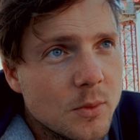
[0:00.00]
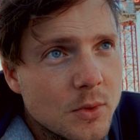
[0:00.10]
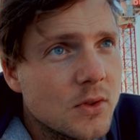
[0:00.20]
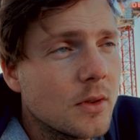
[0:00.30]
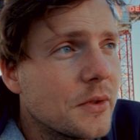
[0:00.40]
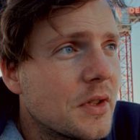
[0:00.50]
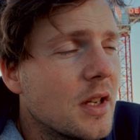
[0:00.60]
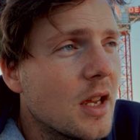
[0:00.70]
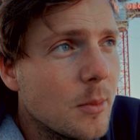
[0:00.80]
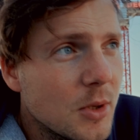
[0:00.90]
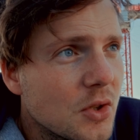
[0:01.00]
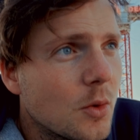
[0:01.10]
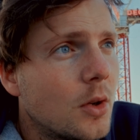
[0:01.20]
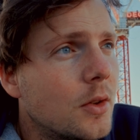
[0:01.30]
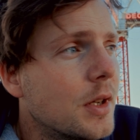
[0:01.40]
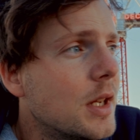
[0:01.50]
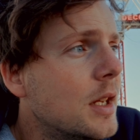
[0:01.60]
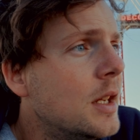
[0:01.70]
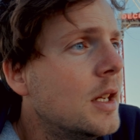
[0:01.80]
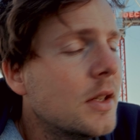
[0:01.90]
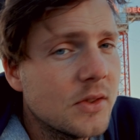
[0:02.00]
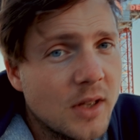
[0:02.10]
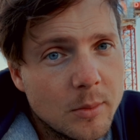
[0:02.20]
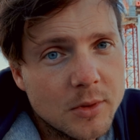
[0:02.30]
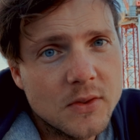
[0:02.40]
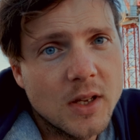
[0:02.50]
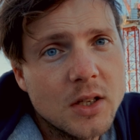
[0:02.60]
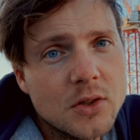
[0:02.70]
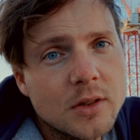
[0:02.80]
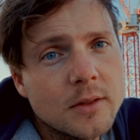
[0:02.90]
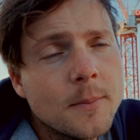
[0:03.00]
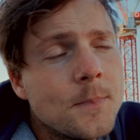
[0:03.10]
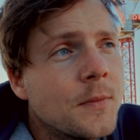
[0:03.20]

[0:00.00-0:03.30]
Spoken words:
which is obviously image quality, stabilization.